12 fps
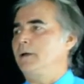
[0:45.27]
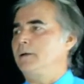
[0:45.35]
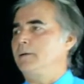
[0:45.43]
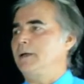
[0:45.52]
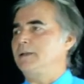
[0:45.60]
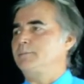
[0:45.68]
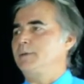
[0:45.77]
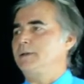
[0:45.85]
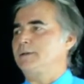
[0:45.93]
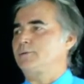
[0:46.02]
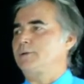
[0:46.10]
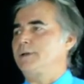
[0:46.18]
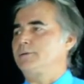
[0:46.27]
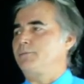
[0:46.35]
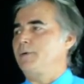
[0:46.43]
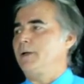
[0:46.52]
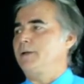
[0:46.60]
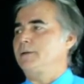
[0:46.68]
has been associated
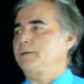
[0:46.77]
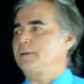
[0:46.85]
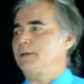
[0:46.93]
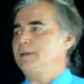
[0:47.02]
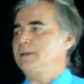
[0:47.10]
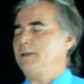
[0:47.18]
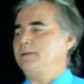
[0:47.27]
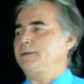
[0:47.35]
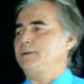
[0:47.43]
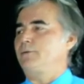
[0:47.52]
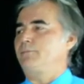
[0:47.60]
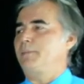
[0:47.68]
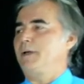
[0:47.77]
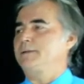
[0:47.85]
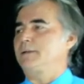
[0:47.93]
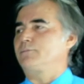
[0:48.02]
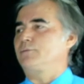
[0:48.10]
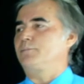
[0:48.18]
with the industry of
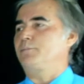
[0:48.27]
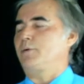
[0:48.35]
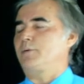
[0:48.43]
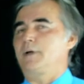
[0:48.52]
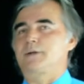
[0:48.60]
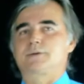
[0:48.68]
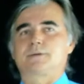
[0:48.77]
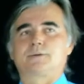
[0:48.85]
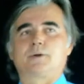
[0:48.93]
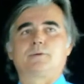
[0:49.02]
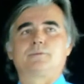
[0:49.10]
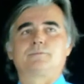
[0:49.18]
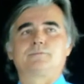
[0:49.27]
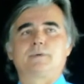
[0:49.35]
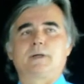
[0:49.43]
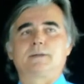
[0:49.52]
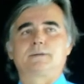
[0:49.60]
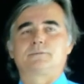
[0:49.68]
basic food production known
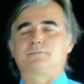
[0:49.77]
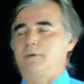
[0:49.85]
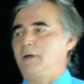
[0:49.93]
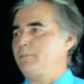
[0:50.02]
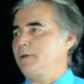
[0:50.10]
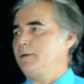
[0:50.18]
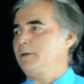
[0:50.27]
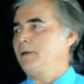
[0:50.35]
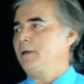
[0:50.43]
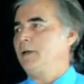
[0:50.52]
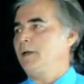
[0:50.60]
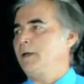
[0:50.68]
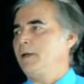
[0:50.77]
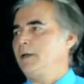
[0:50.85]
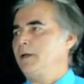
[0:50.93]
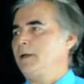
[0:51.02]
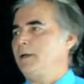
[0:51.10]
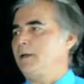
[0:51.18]
as farming.
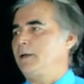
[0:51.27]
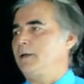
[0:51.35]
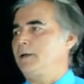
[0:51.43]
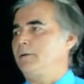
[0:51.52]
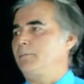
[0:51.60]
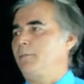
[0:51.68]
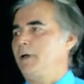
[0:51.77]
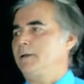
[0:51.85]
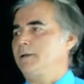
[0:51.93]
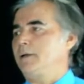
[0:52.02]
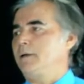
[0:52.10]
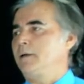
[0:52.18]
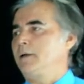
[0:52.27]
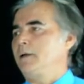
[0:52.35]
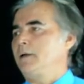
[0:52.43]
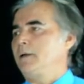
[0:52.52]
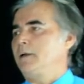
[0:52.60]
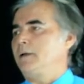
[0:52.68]
But
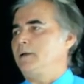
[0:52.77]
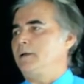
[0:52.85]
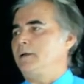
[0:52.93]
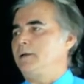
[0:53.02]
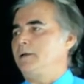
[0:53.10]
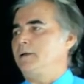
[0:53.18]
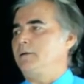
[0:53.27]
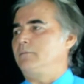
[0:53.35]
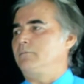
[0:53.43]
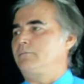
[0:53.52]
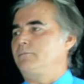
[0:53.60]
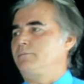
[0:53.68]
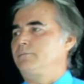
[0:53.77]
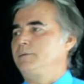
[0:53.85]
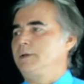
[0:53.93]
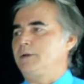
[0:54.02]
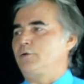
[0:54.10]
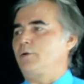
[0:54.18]

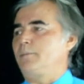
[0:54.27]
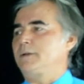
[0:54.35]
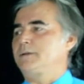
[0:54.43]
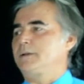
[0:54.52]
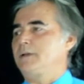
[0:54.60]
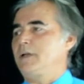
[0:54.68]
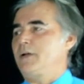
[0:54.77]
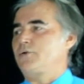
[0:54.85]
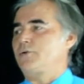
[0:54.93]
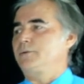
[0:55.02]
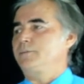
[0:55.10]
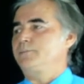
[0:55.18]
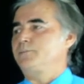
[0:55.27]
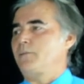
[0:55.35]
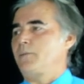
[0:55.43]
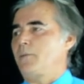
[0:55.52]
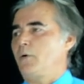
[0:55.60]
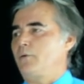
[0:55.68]
the commercialization
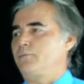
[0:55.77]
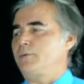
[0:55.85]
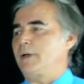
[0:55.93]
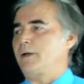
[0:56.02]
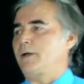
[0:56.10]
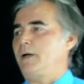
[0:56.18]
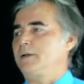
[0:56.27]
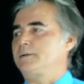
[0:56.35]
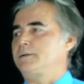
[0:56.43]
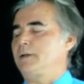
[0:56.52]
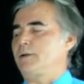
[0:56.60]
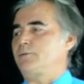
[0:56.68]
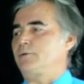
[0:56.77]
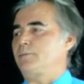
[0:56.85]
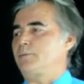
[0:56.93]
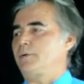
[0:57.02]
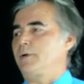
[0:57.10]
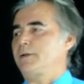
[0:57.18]
of the agriculture sector,
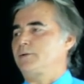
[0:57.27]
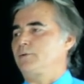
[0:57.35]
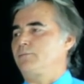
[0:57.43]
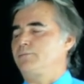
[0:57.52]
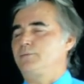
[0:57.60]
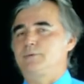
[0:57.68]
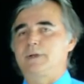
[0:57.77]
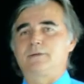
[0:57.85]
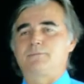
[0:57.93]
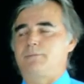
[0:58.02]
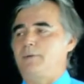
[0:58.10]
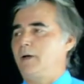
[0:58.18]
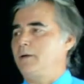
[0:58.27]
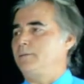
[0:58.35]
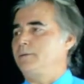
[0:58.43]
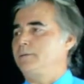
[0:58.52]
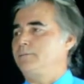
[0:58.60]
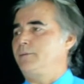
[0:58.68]
production of food and
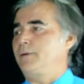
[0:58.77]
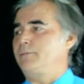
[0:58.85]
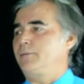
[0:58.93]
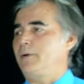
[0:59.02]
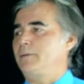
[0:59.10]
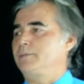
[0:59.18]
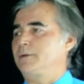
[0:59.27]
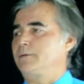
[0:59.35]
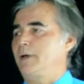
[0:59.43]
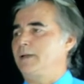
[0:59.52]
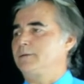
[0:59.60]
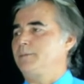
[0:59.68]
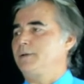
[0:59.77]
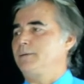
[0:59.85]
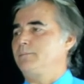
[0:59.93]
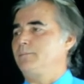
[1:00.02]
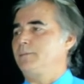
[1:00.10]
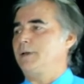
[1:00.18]
fiber has
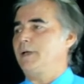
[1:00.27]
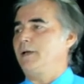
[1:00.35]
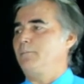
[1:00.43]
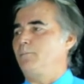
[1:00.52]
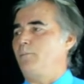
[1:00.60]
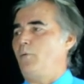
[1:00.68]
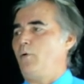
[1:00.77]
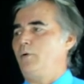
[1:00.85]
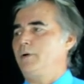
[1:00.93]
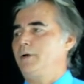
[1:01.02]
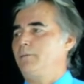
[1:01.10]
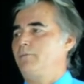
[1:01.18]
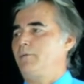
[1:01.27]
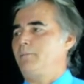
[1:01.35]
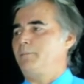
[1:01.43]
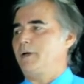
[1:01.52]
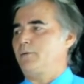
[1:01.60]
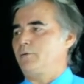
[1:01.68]
became only one
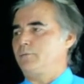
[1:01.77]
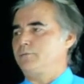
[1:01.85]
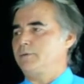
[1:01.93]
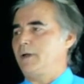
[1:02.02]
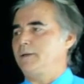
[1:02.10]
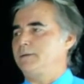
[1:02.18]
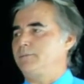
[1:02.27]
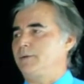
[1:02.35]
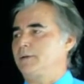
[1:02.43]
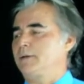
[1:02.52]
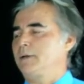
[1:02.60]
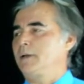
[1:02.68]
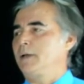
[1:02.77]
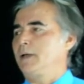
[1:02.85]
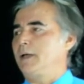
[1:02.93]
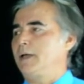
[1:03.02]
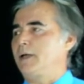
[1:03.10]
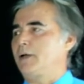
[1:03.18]
part of scientific
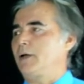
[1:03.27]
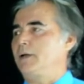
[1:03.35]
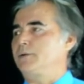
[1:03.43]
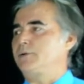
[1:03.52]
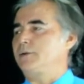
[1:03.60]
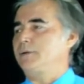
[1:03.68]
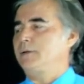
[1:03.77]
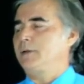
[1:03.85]
agriculture.